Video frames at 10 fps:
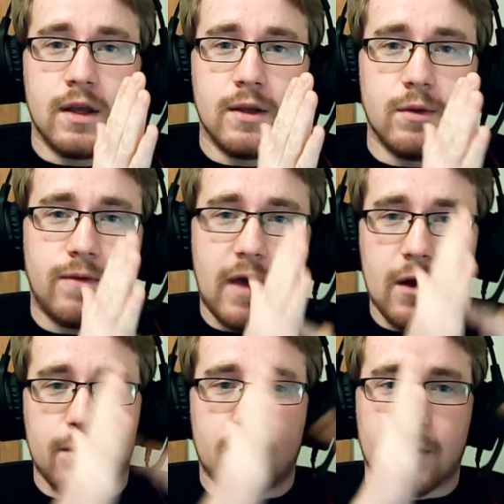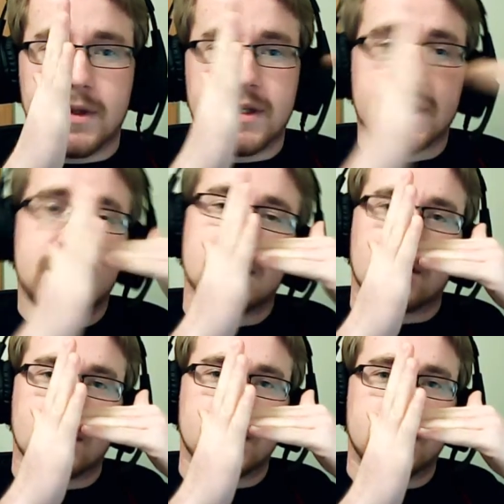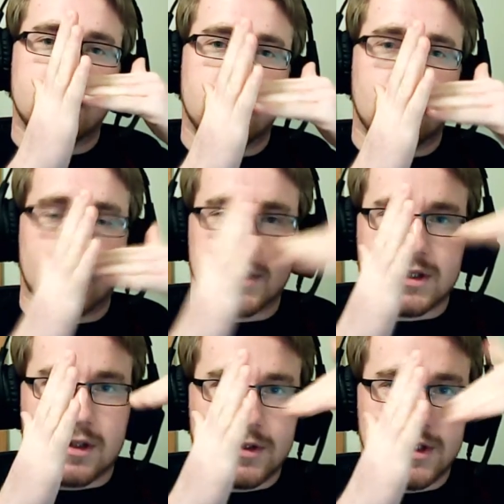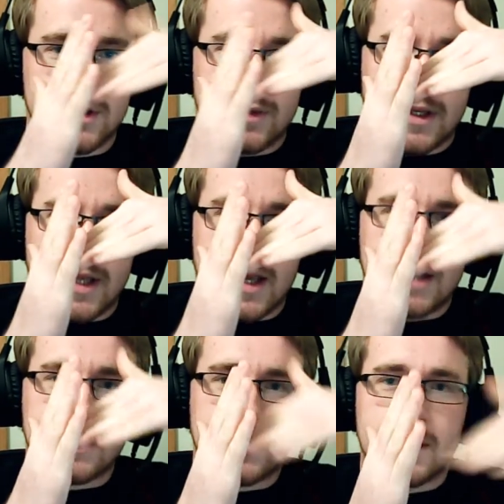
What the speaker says: you would fire perpendicularly to it, or as close as you could get,